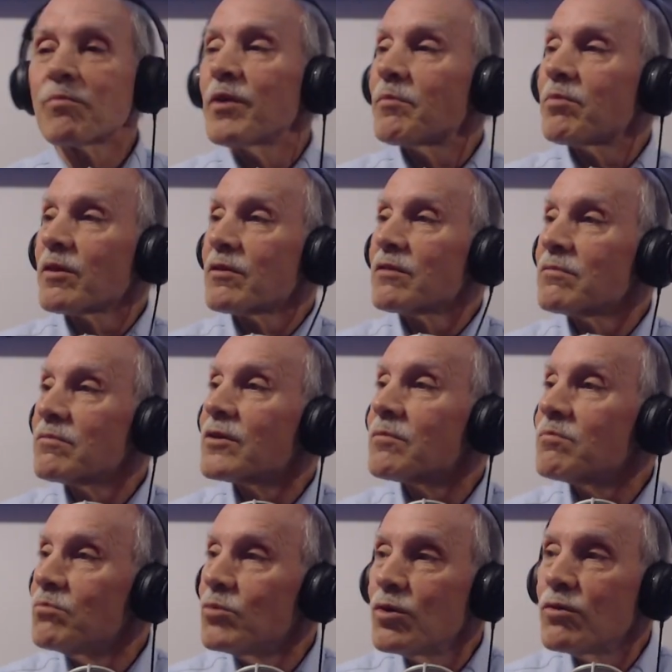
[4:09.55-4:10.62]
People
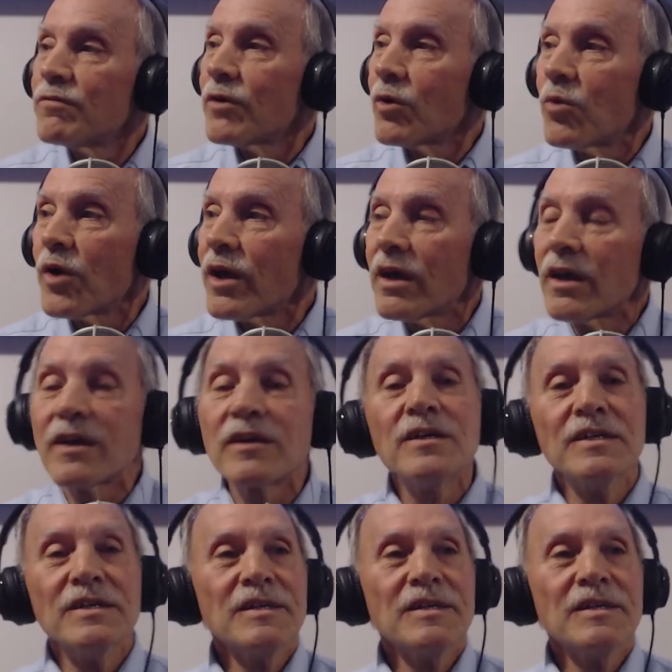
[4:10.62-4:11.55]
move away,